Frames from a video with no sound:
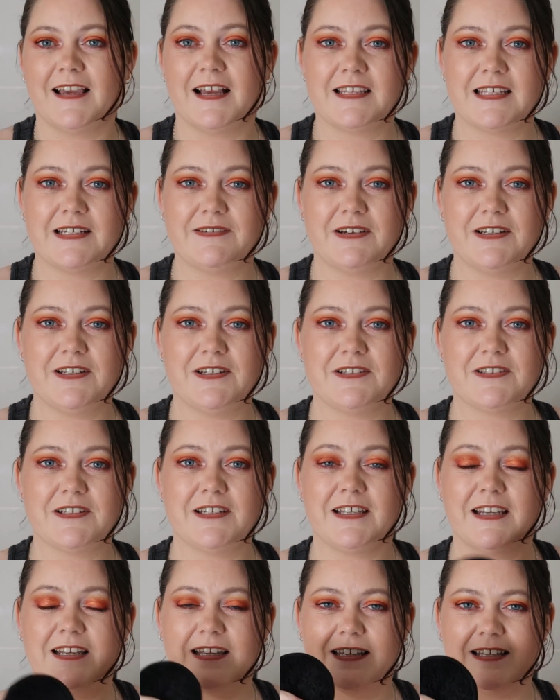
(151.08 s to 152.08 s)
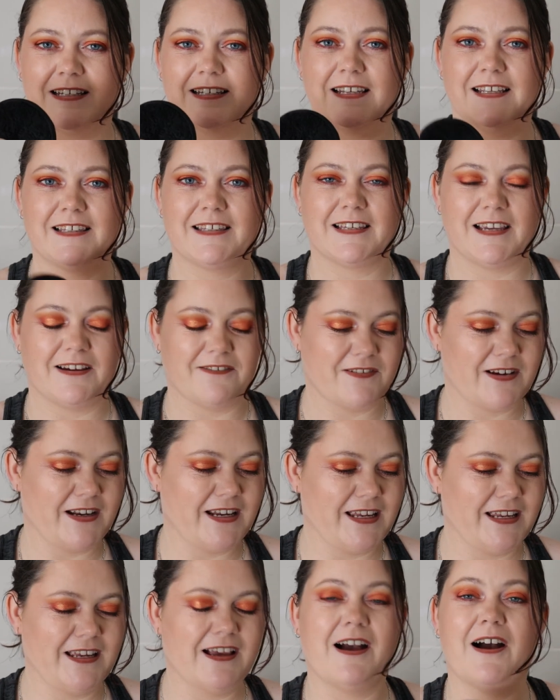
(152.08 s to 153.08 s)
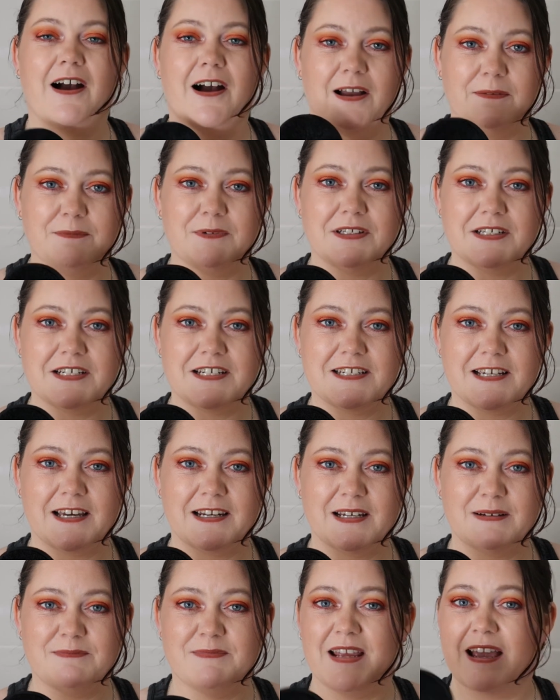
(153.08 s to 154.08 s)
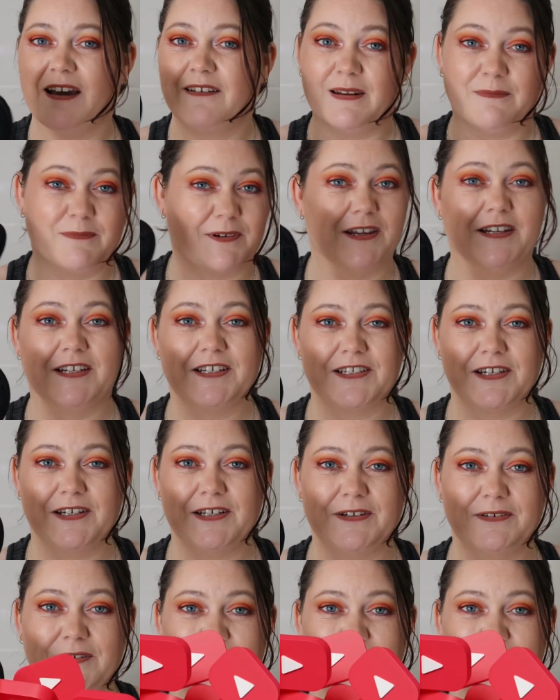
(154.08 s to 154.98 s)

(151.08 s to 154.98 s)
that's how I use it. Let's get ready. I'm going to shut up now and I'm going to show